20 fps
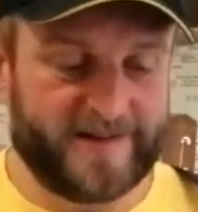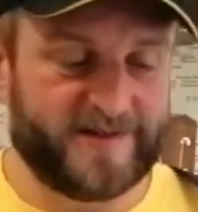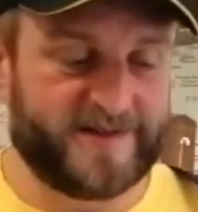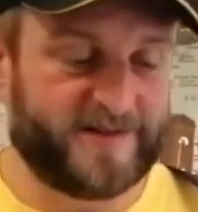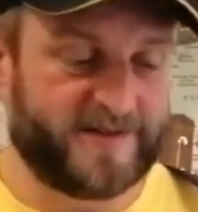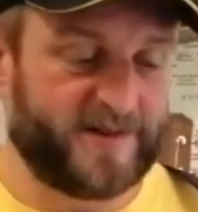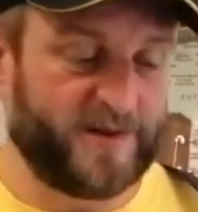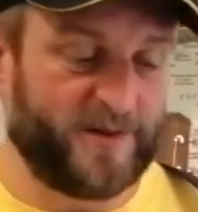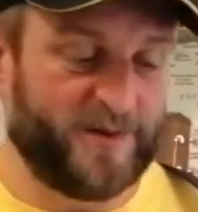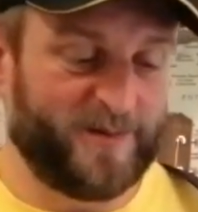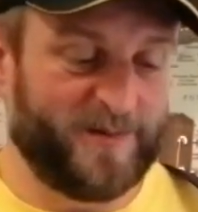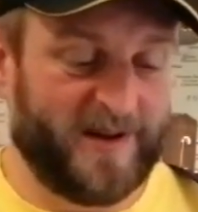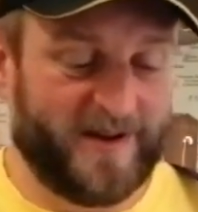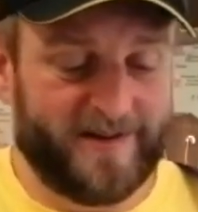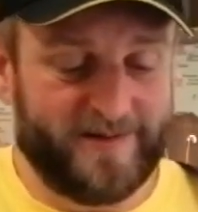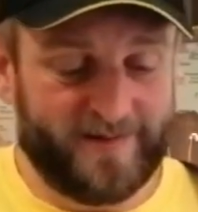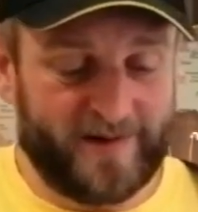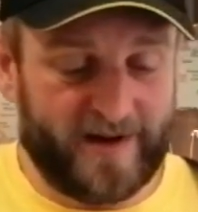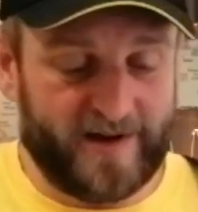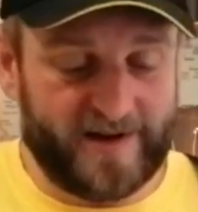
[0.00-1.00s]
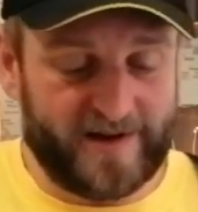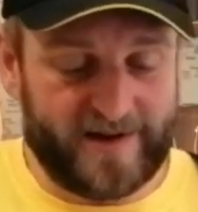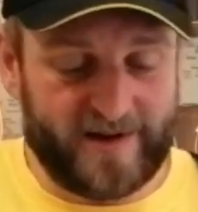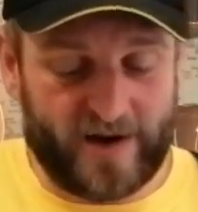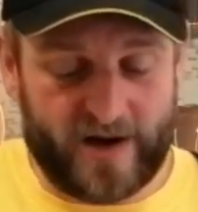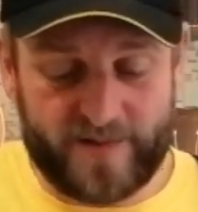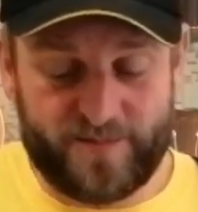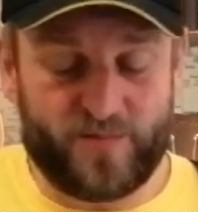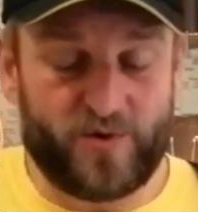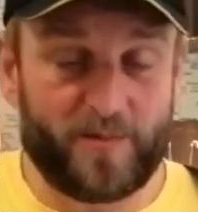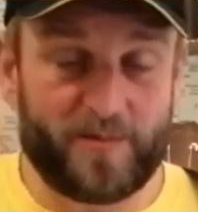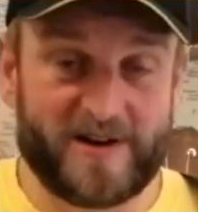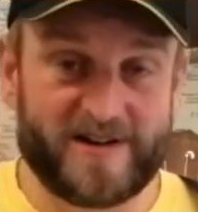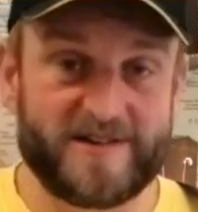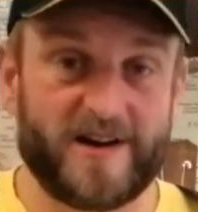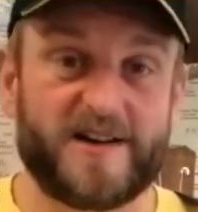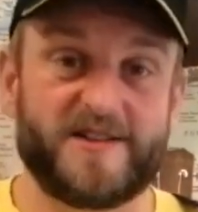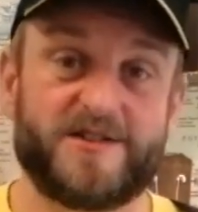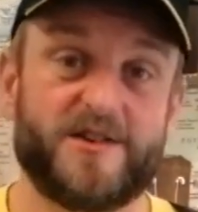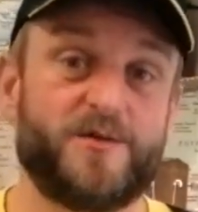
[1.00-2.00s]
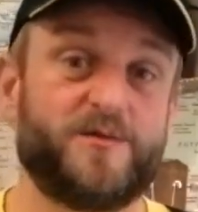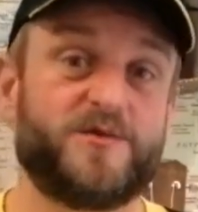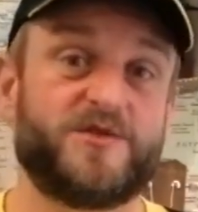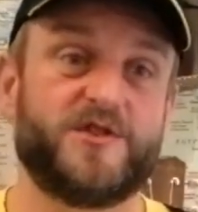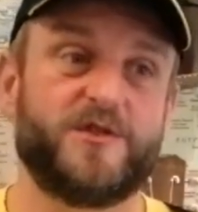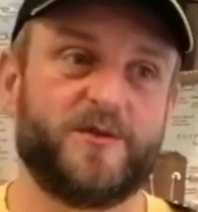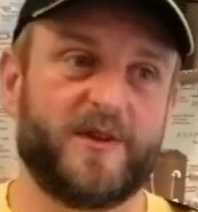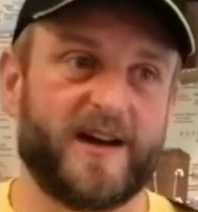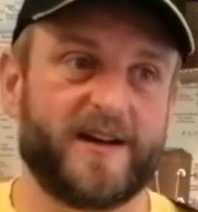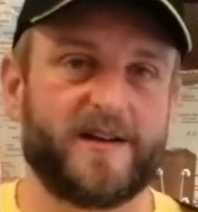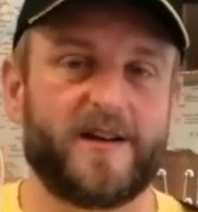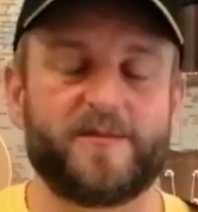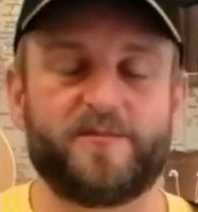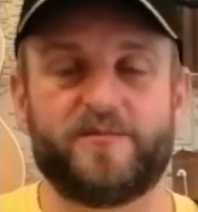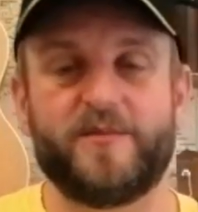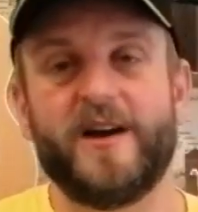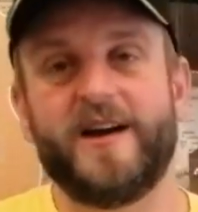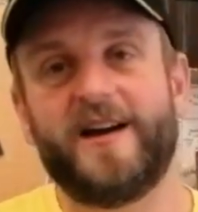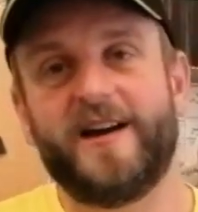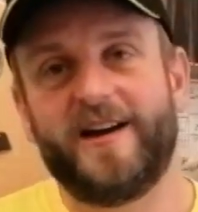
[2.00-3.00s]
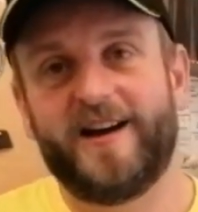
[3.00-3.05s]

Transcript: So yeah, I don't do that.